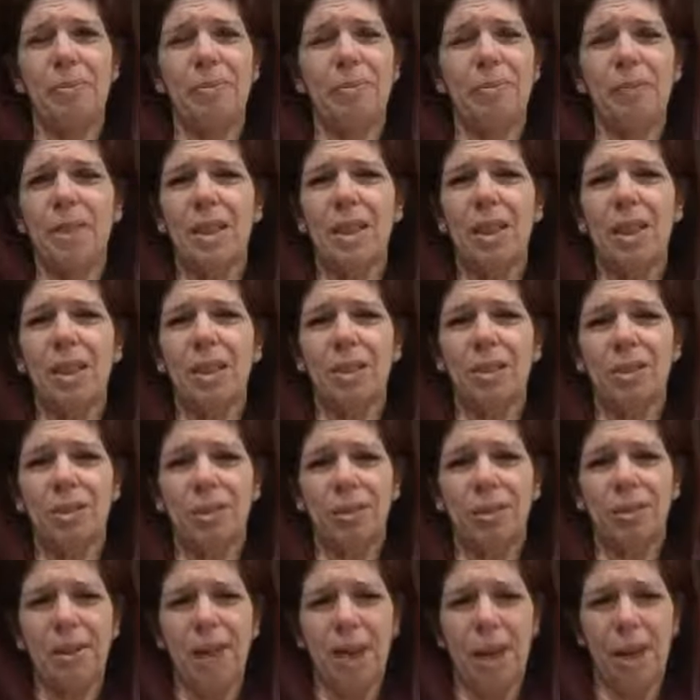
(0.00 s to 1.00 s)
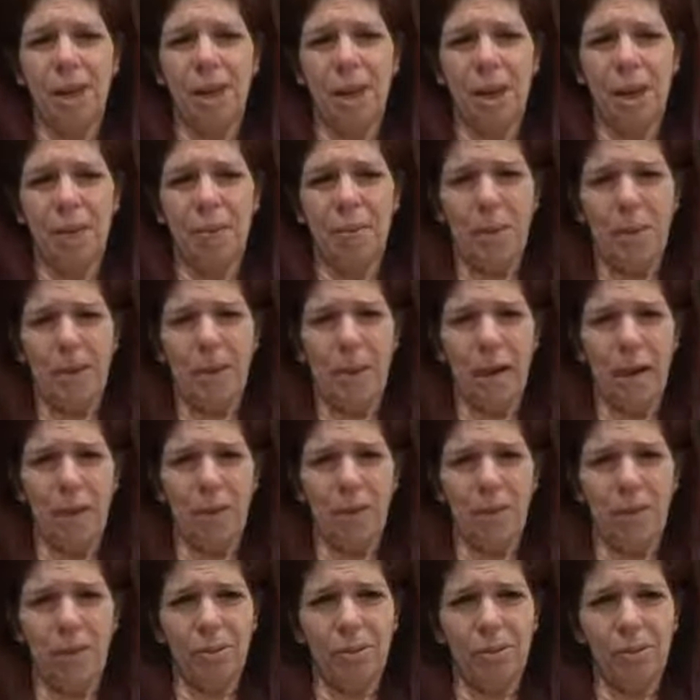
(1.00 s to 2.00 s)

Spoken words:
and I'm just now coming out.